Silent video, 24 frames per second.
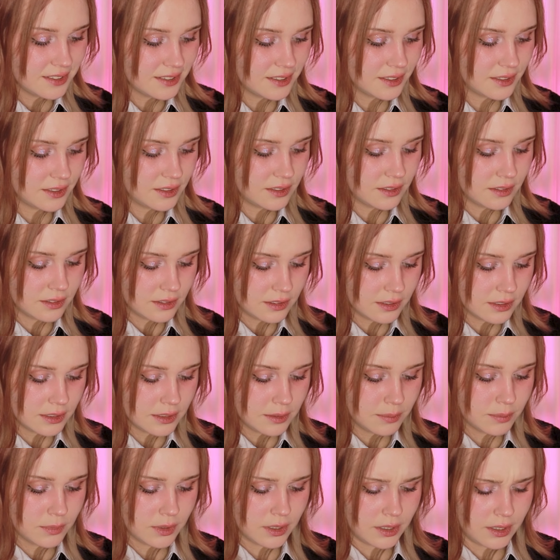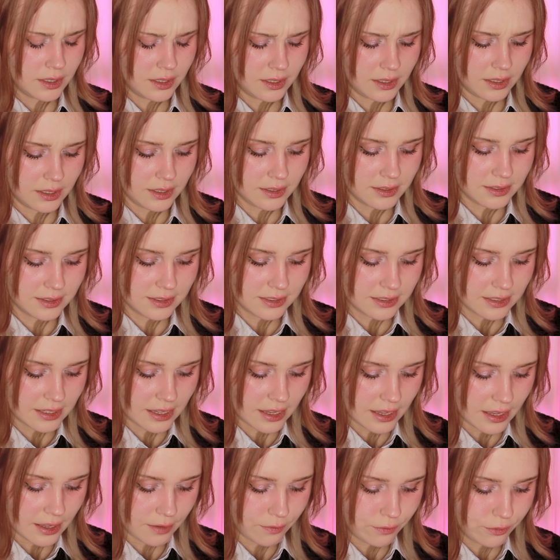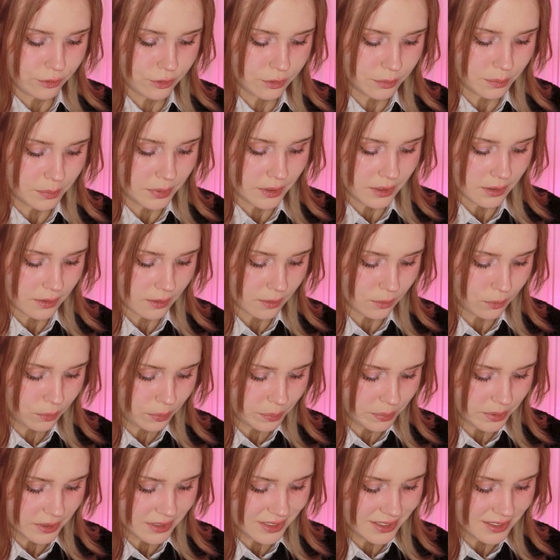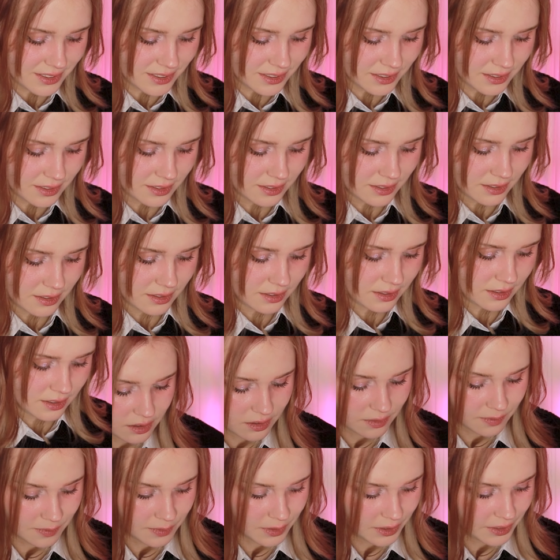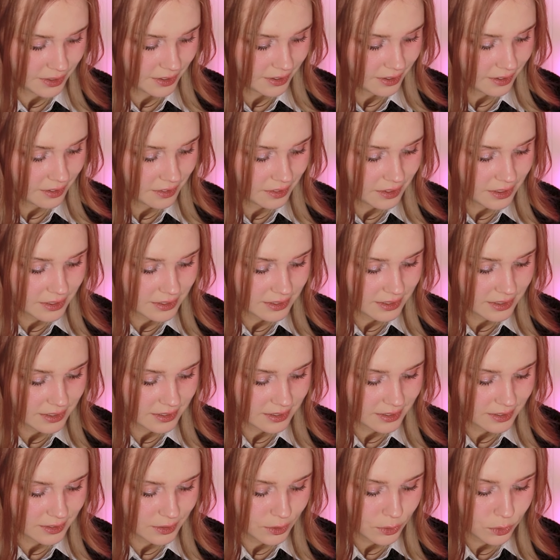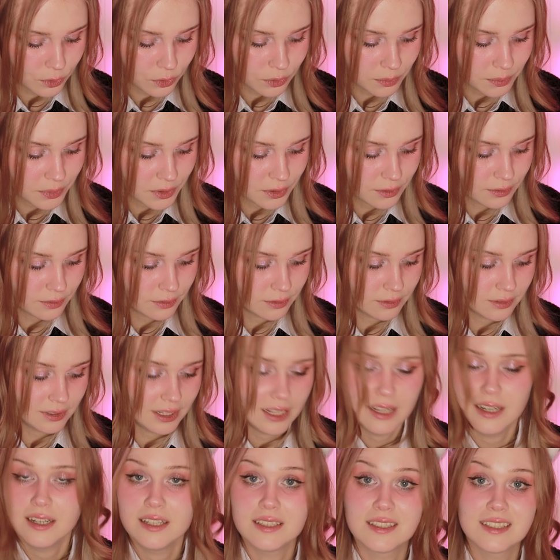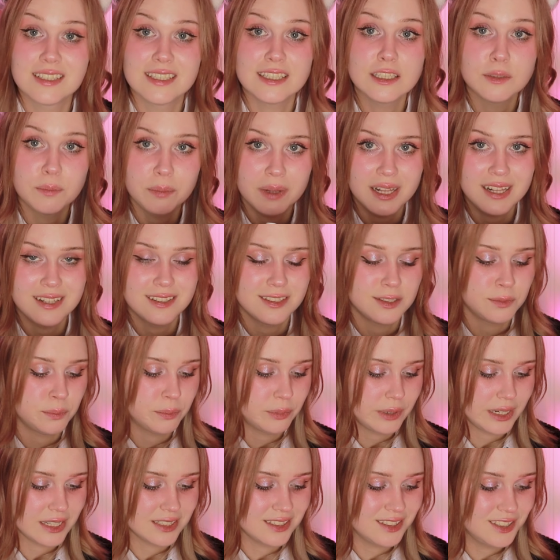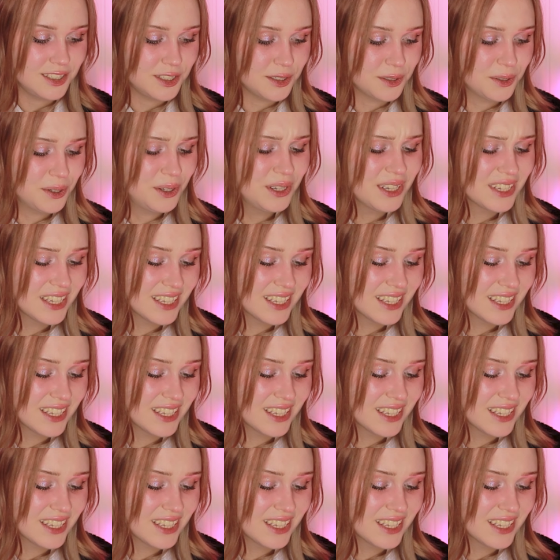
it doesn't seem like it's ever been opened. Oh my god, this is so beautiful, and it smells brand new.